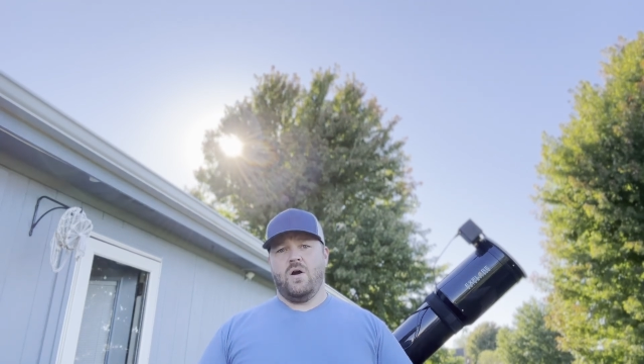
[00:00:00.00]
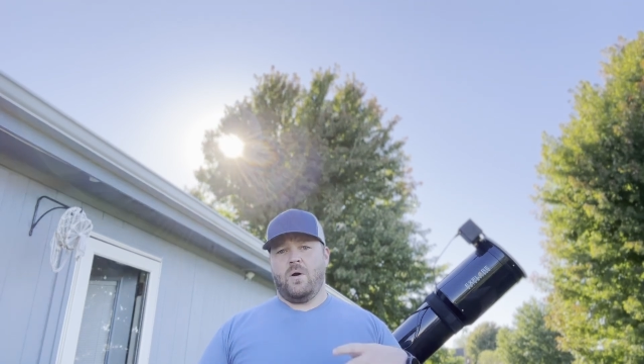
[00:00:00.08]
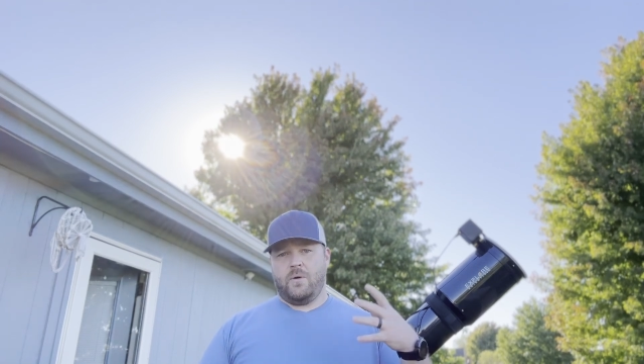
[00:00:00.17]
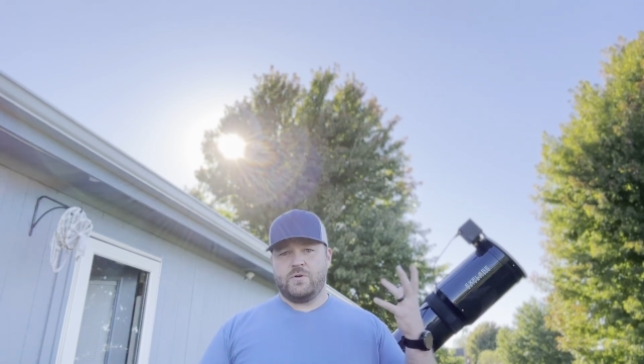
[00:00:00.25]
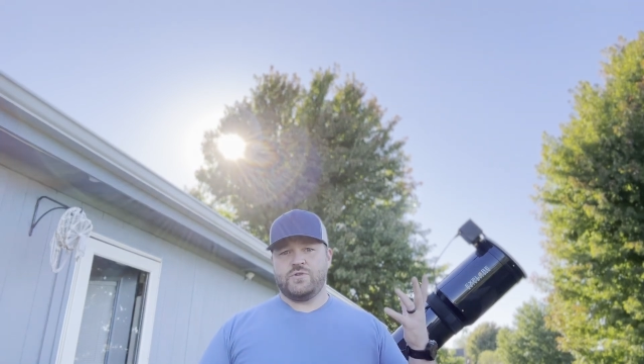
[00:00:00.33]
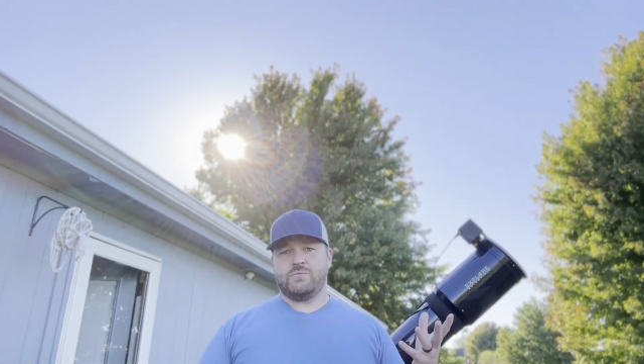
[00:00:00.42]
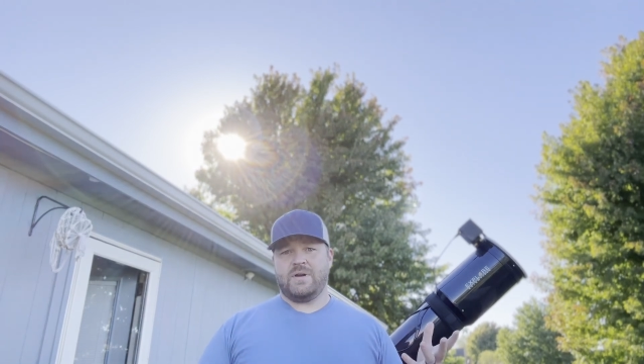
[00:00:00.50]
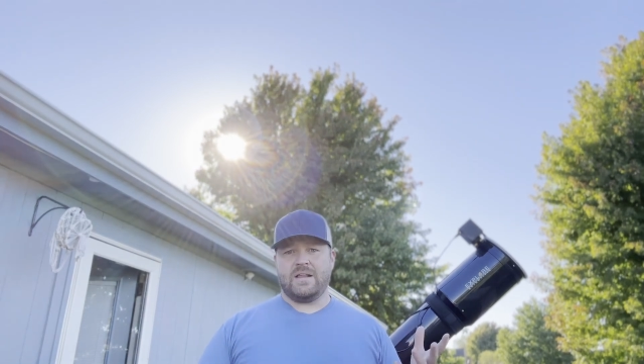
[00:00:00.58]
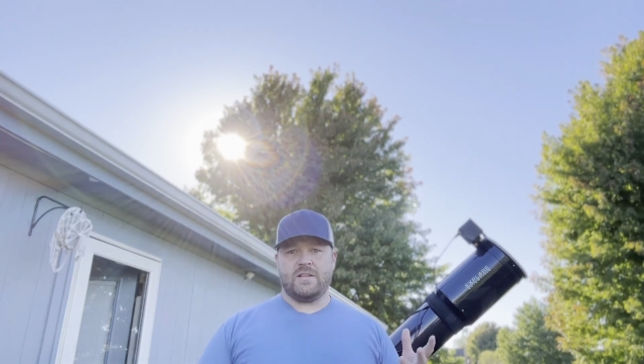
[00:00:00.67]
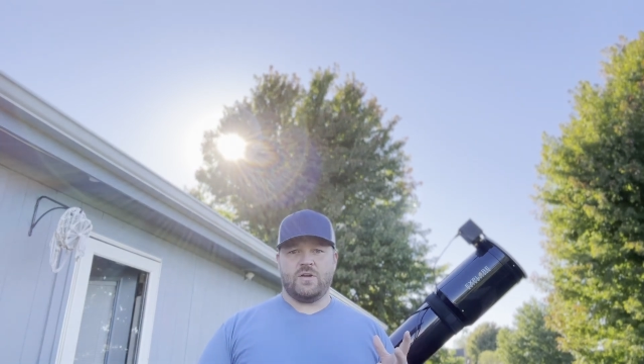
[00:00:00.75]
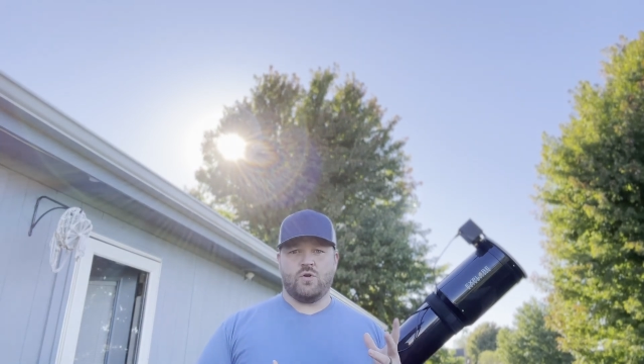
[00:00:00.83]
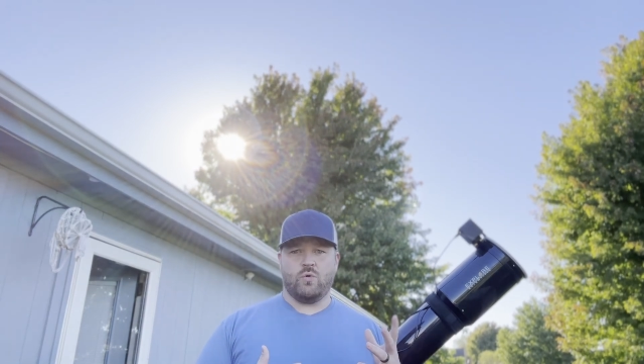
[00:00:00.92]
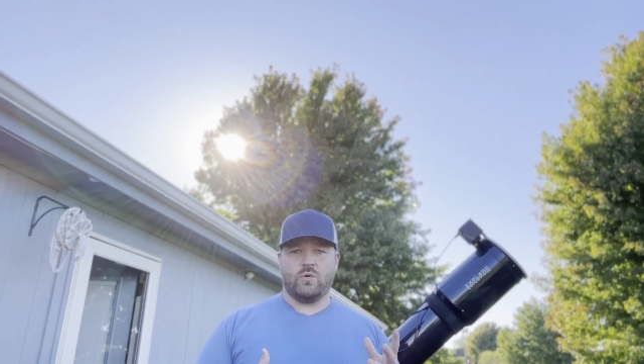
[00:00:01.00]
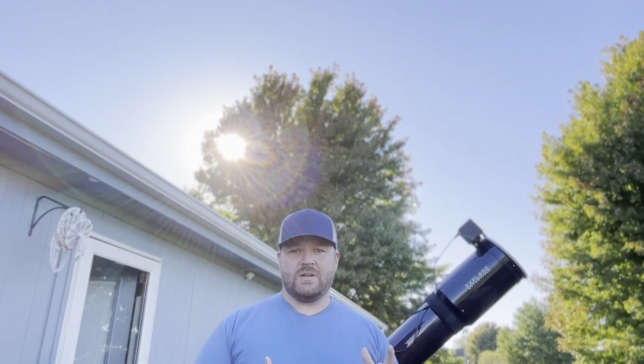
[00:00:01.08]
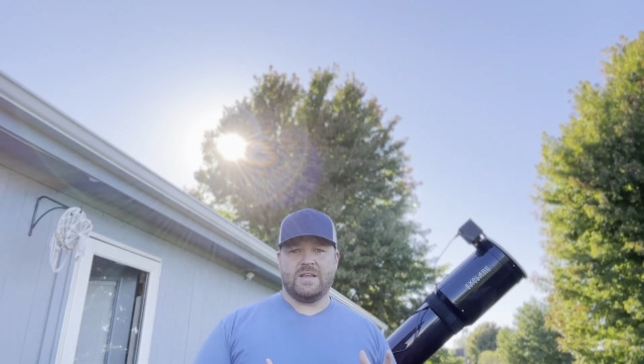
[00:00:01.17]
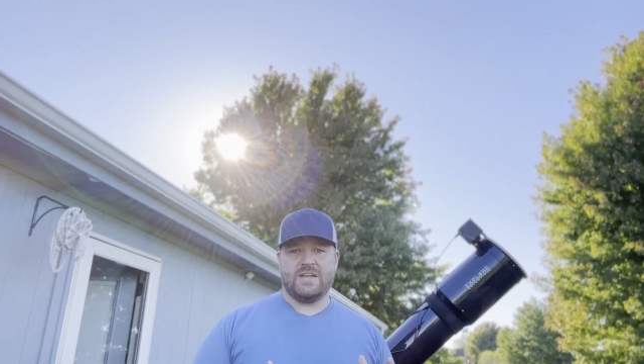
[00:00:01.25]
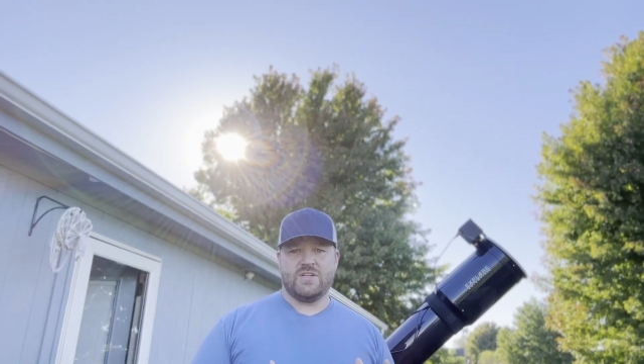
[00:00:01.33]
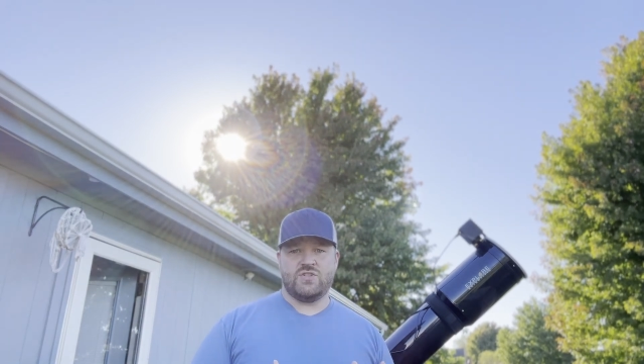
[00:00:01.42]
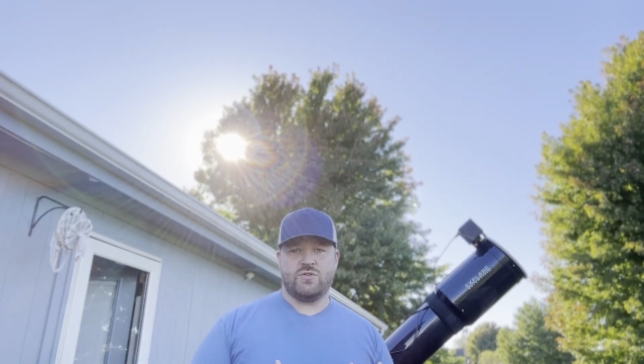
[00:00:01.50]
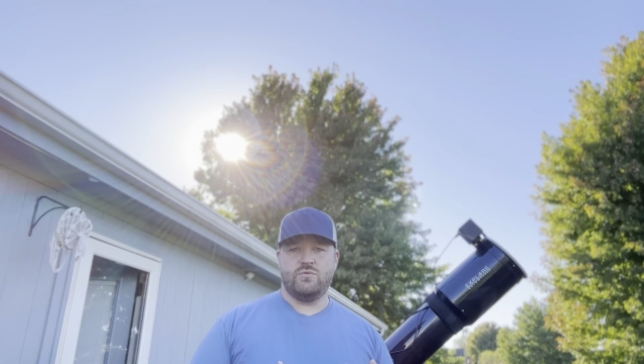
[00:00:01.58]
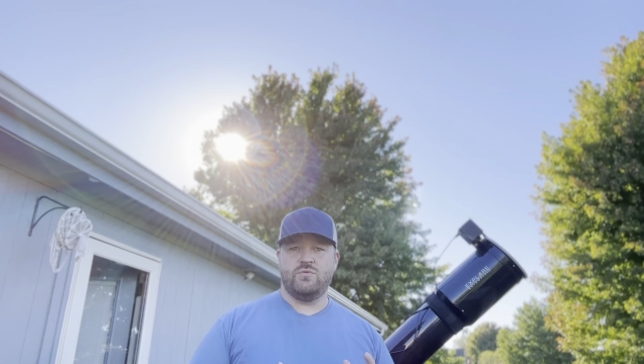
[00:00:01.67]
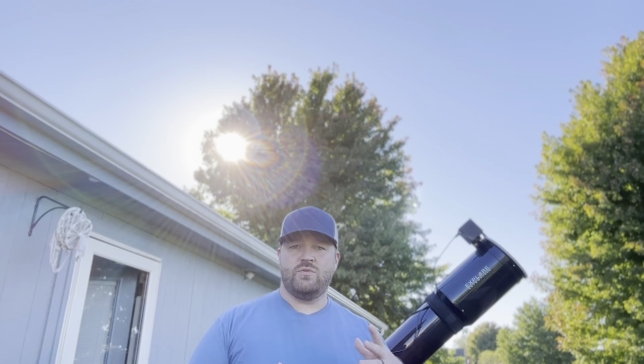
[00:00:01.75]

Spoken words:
are directly correlated to